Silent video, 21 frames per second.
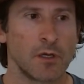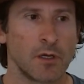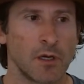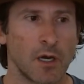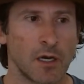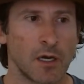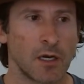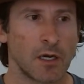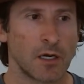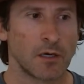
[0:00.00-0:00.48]

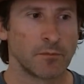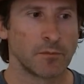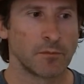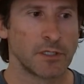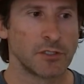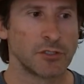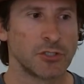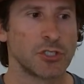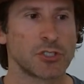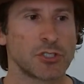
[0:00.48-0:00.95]

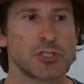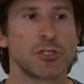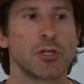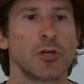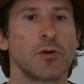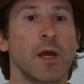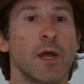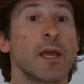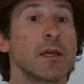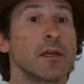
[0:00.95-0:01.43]
and just
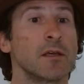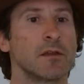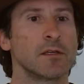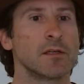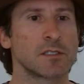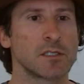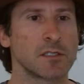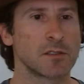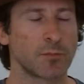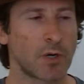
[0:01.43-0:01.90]
know, hey,
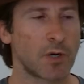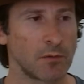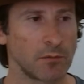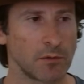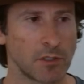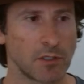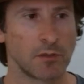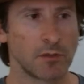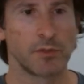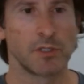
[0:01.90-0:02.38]
this is probably
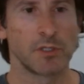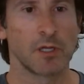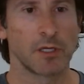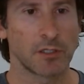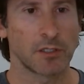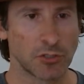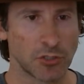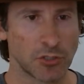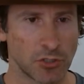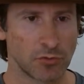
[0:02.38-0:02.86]
going to be like
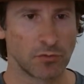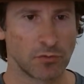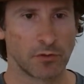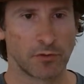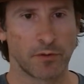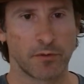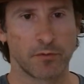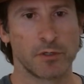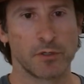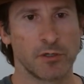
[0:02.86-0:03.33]
a 2 or
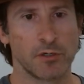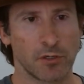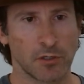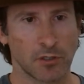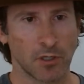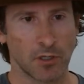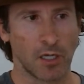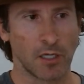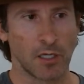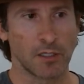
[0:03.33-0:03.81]
3 year
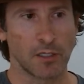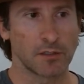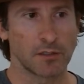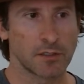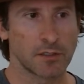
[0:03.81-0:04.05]
client.